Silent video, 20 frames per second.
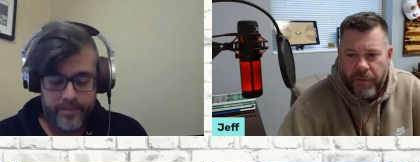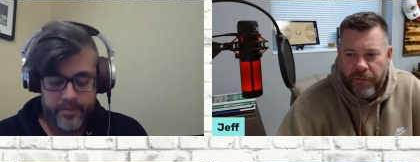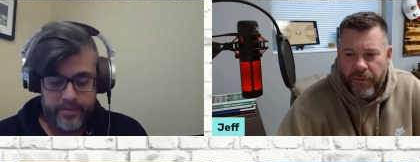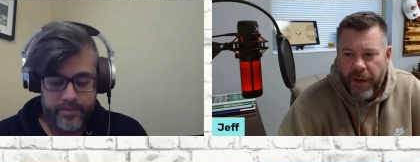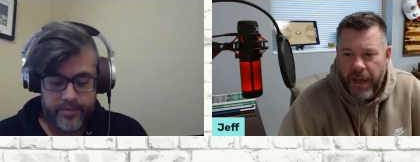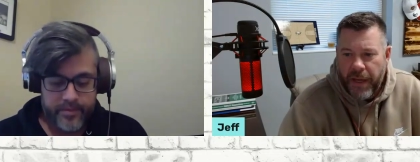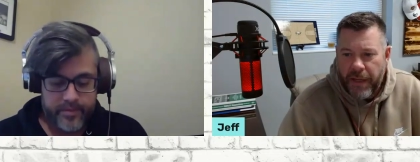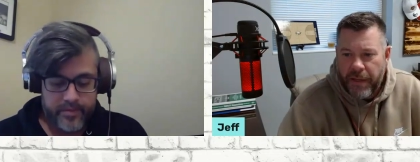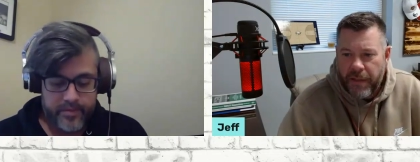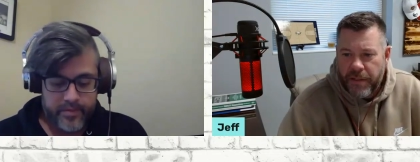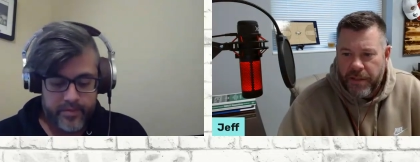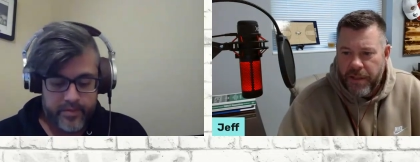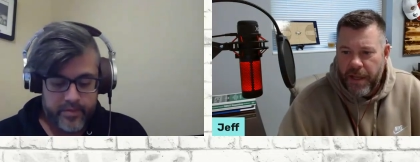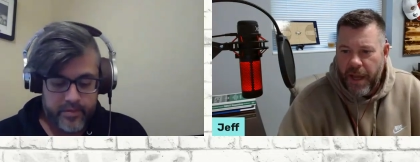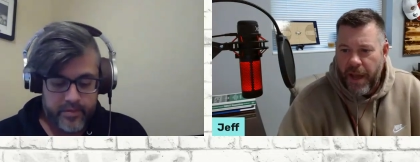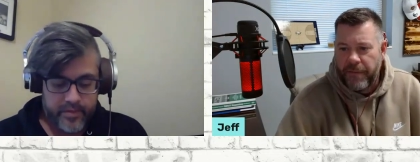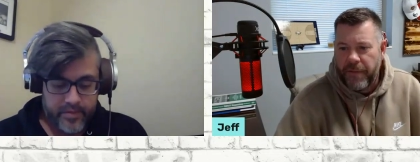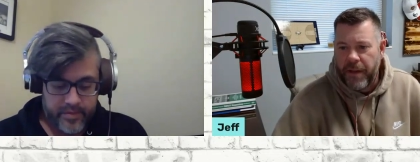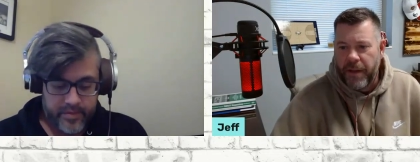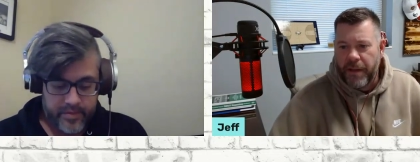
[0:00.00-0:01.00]
Speaker 1: a vet, a
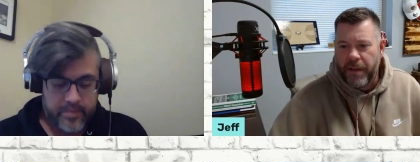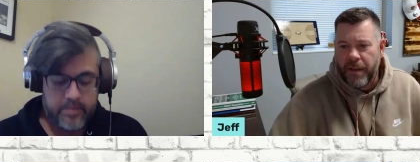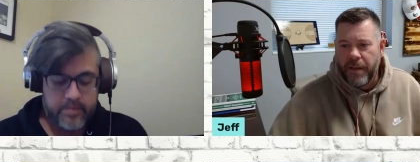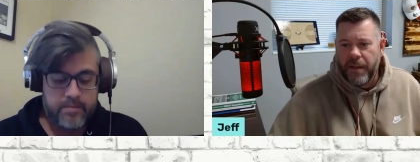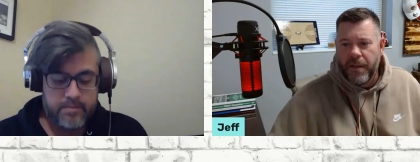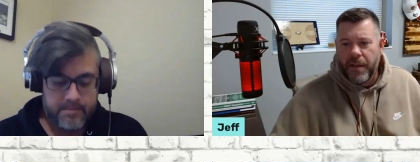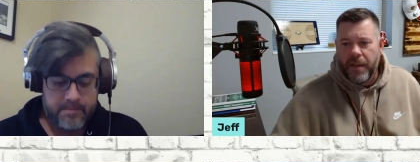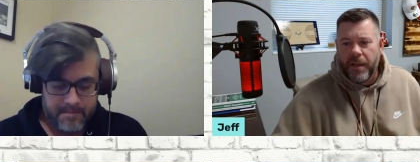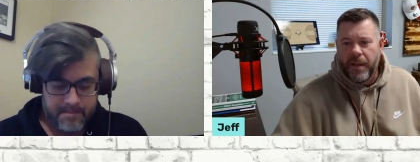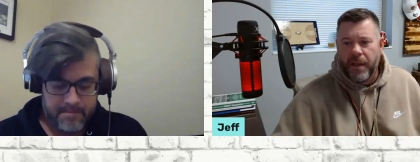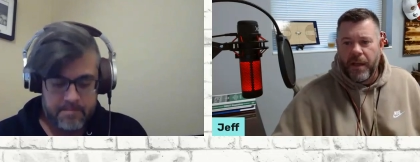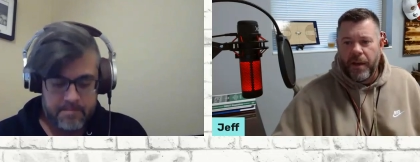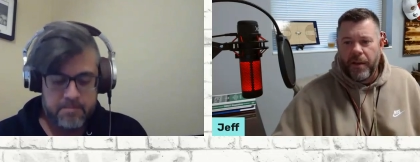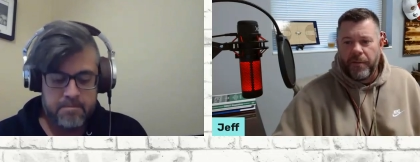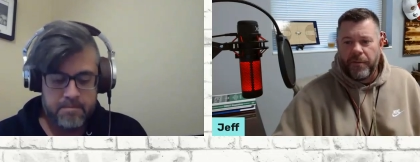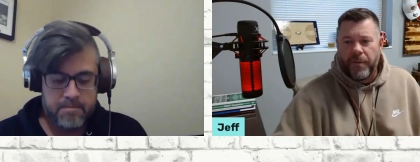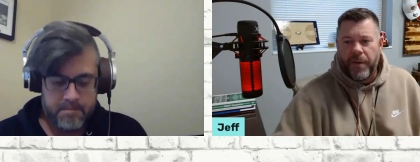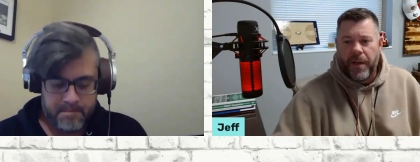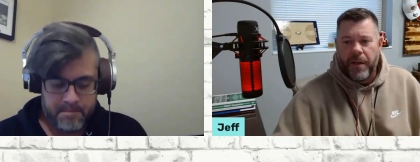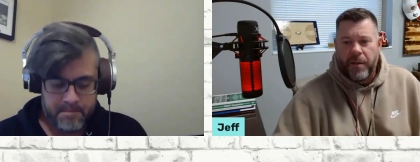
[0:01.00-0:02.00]
savvy
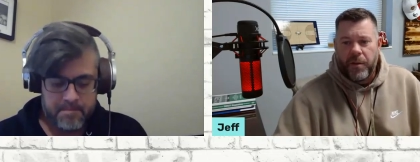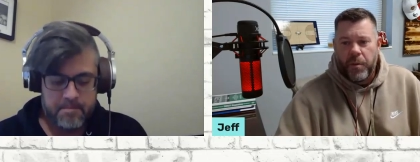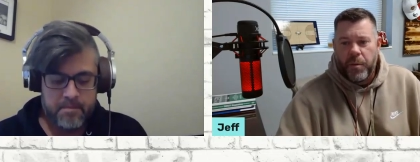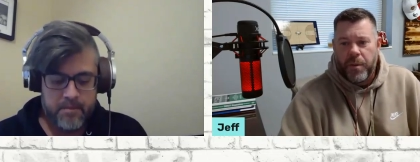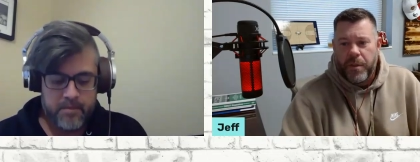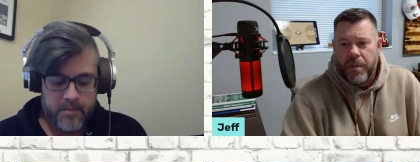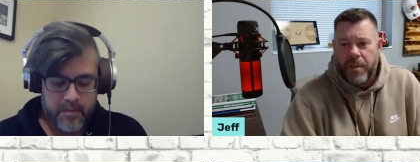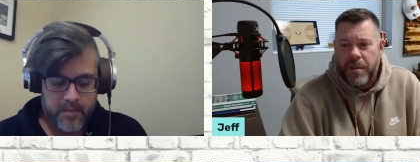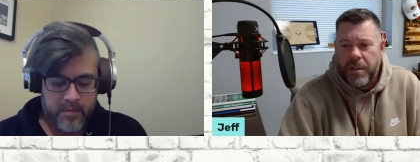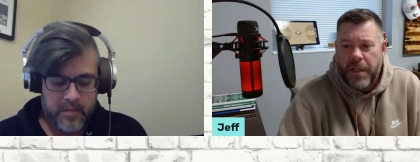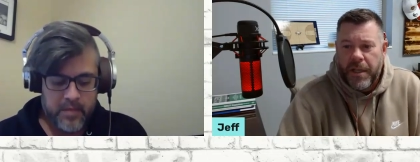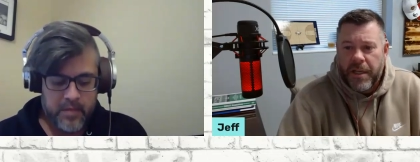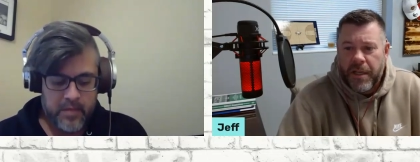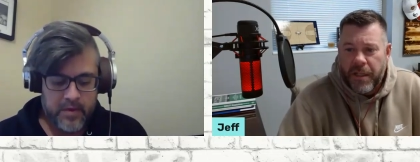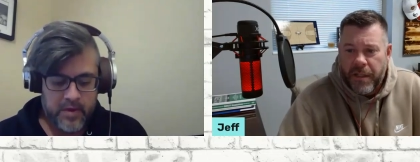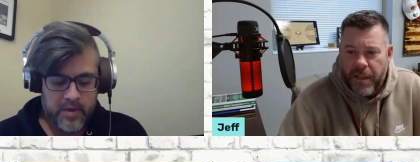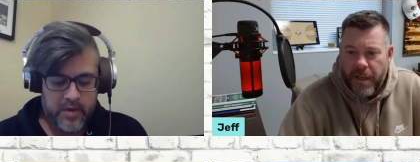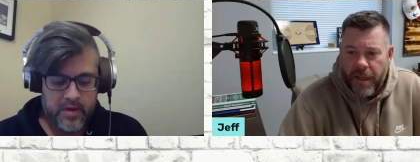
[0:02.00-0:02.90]
uh, vet who has seen